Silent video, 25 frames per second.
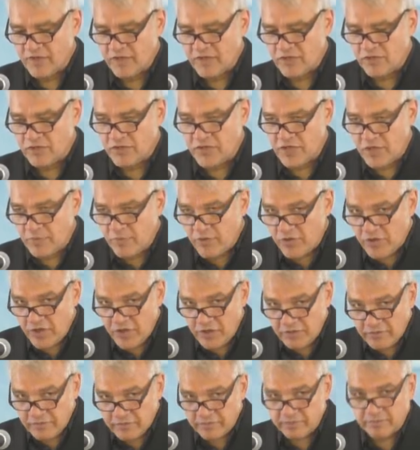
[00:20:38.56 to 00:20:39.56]
So
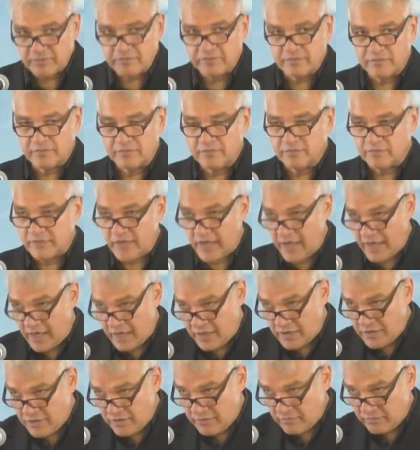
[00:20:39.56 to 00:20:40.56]
Timothy
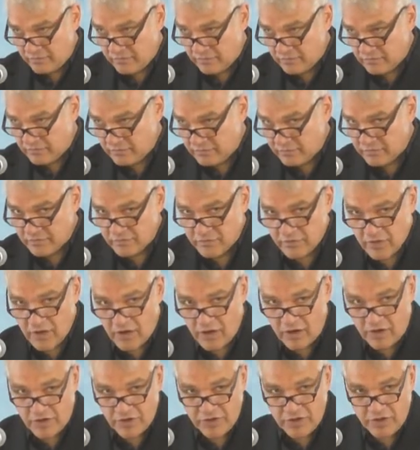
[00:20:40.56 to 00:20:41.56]
and
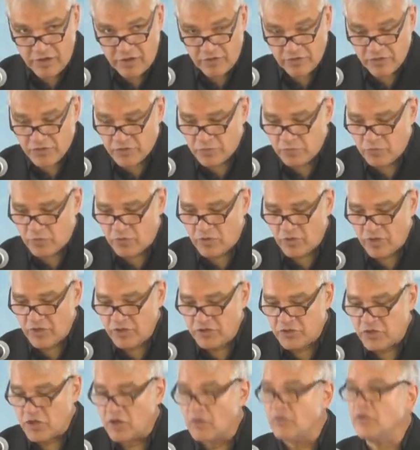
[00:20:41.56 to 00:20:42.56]
all y'all this
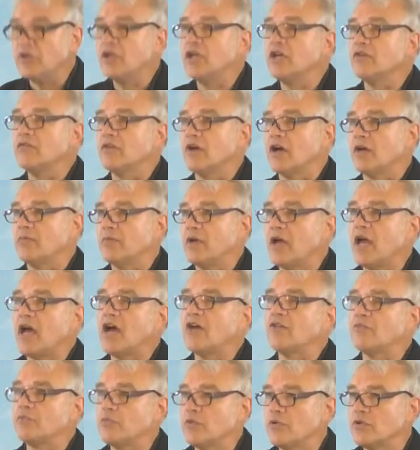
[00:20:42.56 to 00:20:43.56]
morning, don't give up.
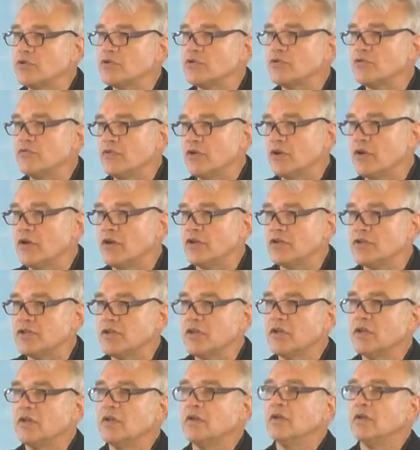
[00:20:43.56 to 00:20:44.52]
Have perseverance.